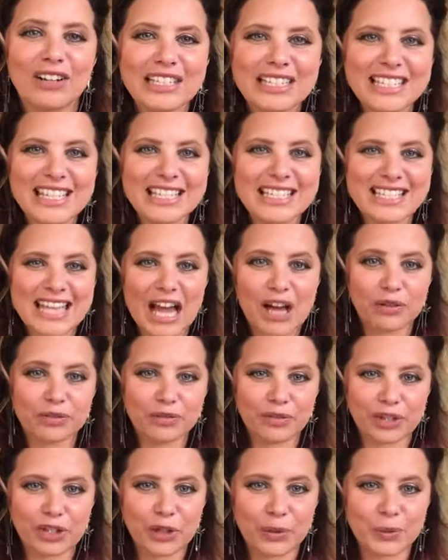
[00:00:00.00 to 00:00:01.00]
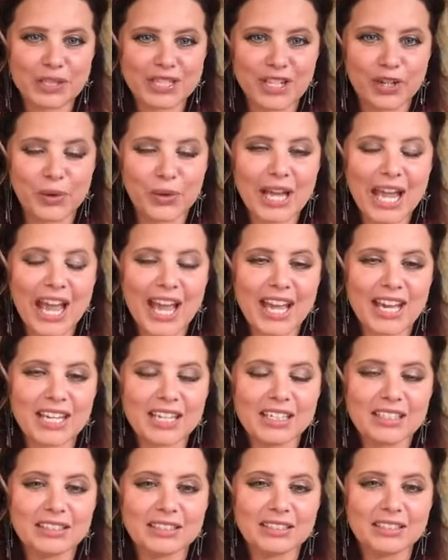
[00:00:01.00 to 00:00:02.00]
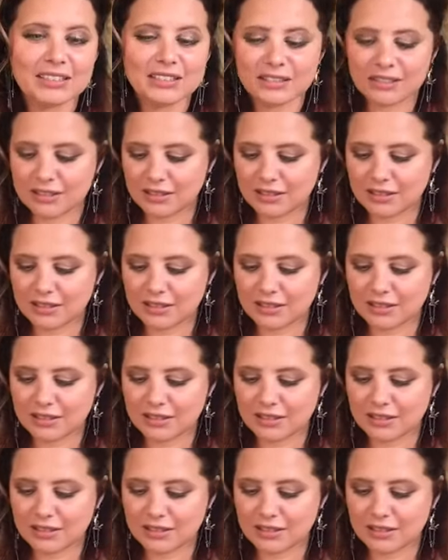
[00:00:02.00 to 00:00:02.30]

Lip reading: How does it sound for you? Is it okay?